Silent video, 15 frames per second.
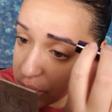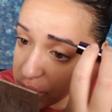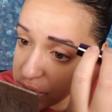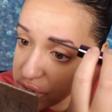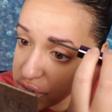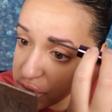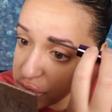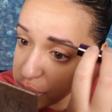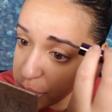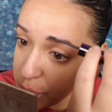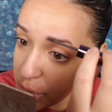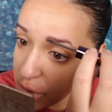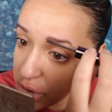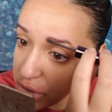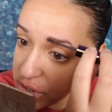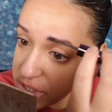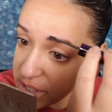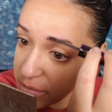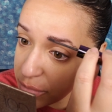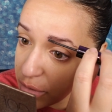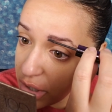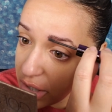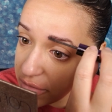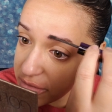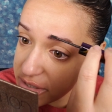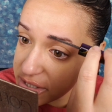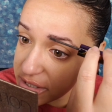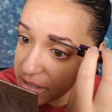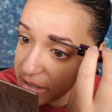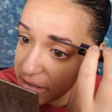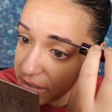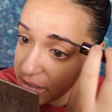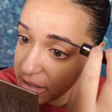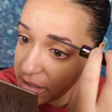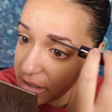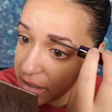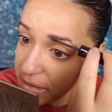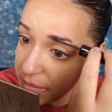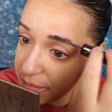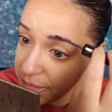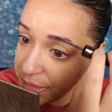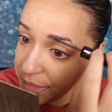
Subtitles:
sparse, and we'll obviously clean it up.